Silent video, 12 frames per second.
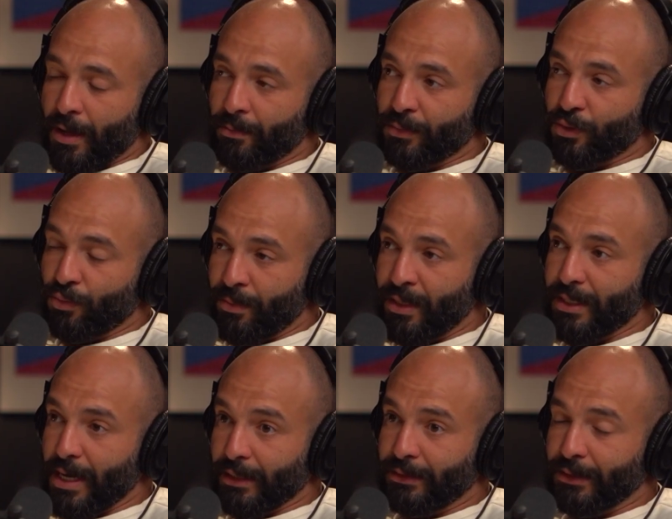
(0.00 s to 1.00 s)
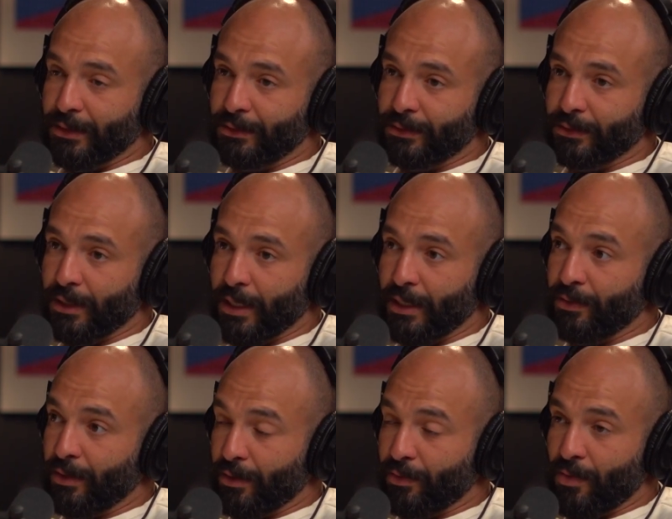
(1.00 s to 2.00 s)
Swimming, yes, and
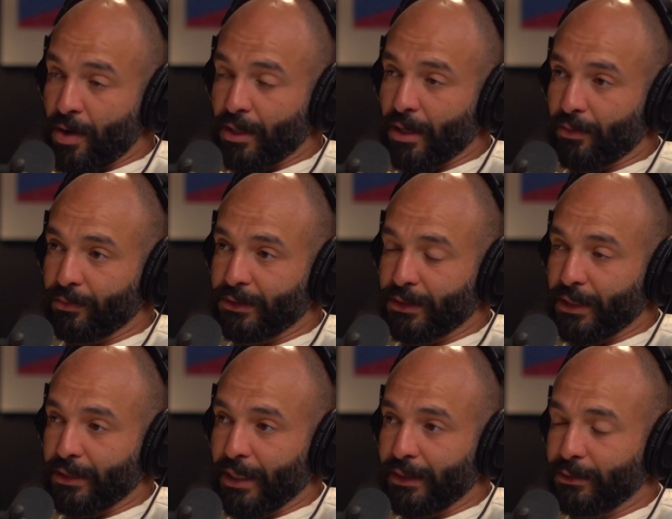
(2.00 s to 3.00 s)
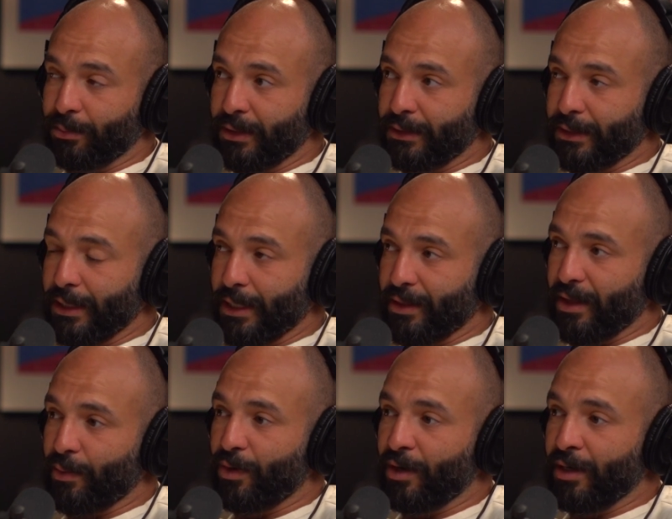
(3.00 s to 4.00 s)
running, I would say yes. But
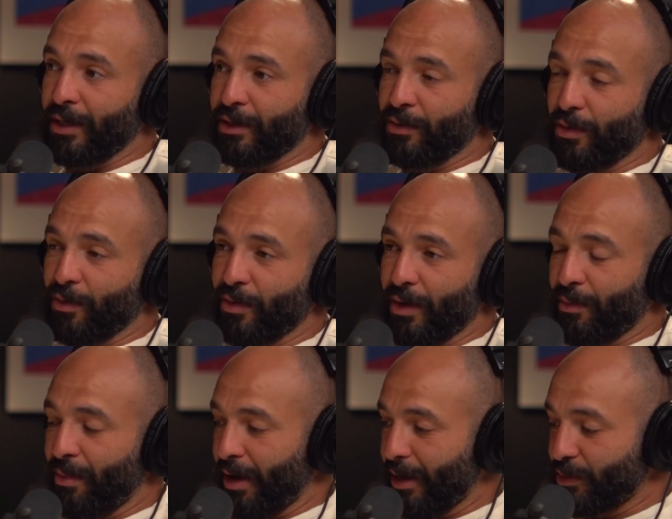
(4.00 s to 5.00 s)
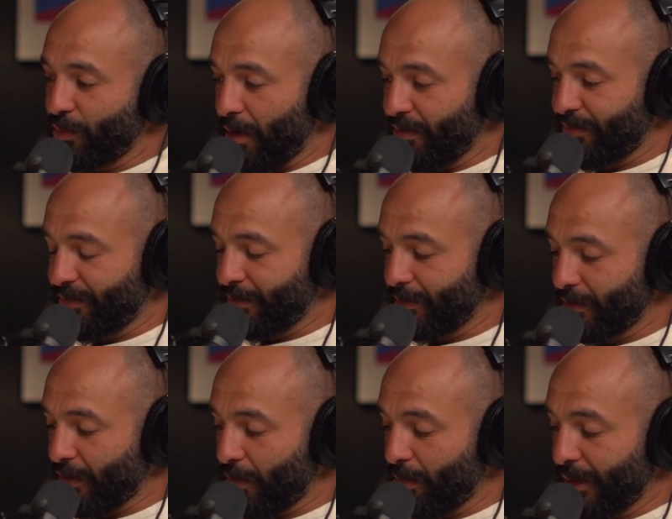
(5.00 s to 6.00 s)
they were, my ex-wife,
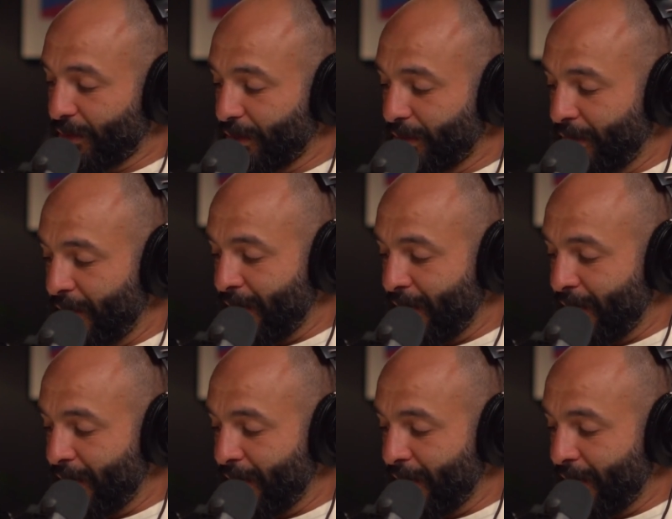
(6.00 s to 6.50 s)
God bless her.